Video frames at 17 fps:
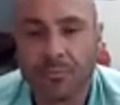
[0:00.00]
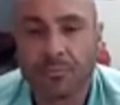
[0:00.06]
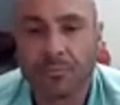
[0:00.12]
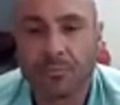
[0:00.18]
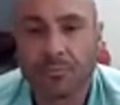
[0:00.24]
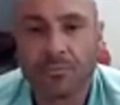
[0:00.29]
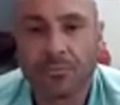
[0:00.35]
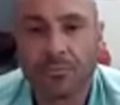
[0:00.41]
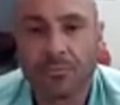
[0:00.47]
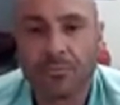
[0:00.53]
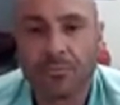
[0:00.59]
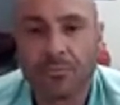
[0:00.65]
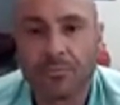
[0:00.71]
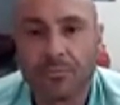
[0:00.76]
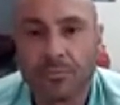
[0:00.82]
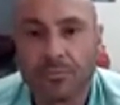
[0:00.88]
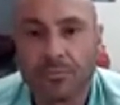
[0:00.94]

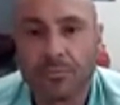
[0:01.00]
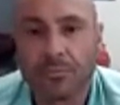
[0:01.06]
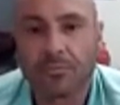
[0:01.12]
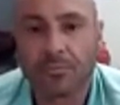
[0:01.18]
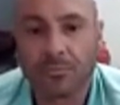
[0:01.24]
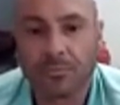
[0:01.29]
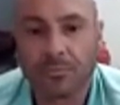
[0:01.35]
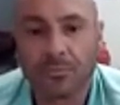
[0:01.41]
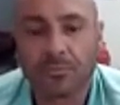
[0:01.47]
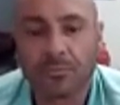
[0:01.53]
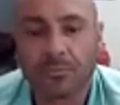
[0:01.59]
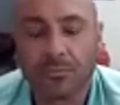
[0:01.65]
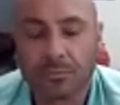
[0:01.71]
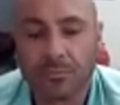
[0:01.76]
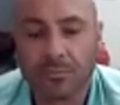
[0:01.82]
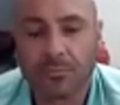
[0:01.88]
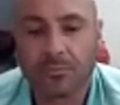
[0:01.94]

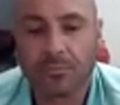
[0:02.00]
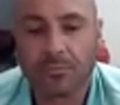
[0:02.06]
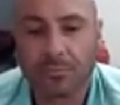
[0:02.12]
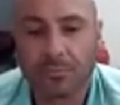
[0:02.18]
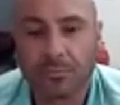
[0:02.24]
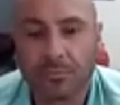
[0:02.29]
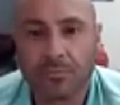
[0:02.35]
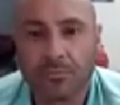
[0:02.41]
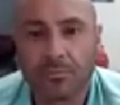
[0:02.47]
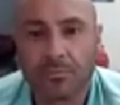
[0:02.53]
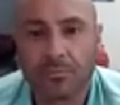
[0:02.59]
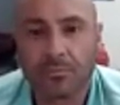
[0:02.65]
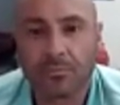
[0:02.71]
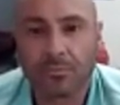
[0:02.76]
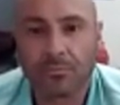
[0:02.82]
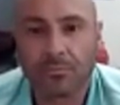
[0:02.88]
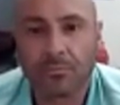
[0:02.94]

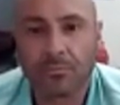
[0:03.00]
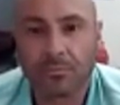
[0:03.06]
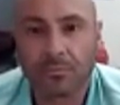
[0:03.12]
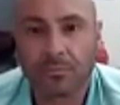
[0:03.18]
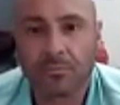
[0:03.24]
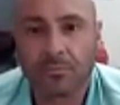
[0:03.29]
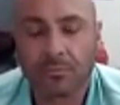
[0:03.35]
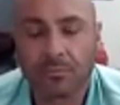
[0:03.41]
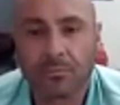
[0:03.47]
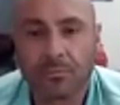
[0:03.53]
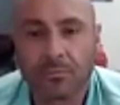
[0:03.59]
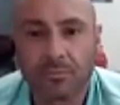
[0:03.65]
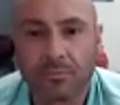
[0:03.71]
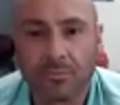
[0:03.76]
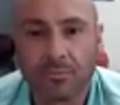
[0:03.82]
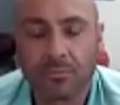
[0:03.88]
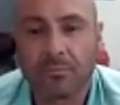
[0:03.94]

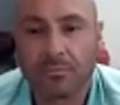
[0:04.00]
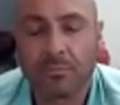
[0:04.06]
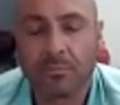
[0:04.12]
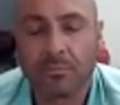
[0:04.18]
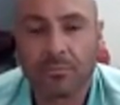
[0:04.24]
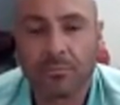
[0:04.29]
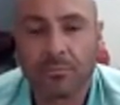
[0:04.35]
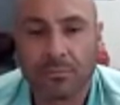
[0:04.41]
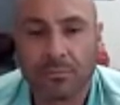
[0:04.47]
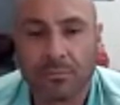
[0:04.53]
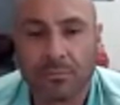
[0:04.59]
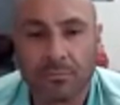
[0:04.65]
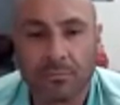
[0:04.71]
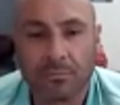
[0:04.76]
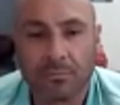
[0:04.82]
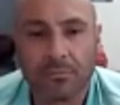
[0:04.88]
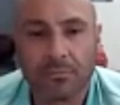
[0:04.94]

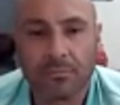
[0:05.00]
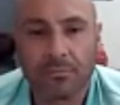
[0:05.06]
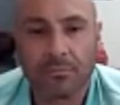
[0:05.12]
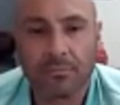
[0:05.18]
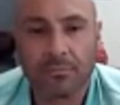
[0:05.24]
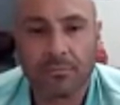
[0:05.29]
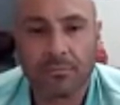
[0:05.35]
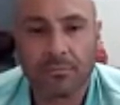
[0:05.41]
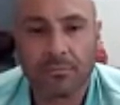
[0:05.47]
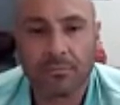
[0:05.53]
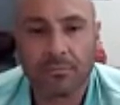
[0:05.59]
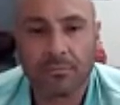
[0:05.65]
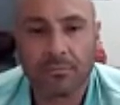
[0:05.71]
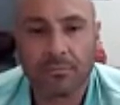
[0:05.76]
This person isn't speaking.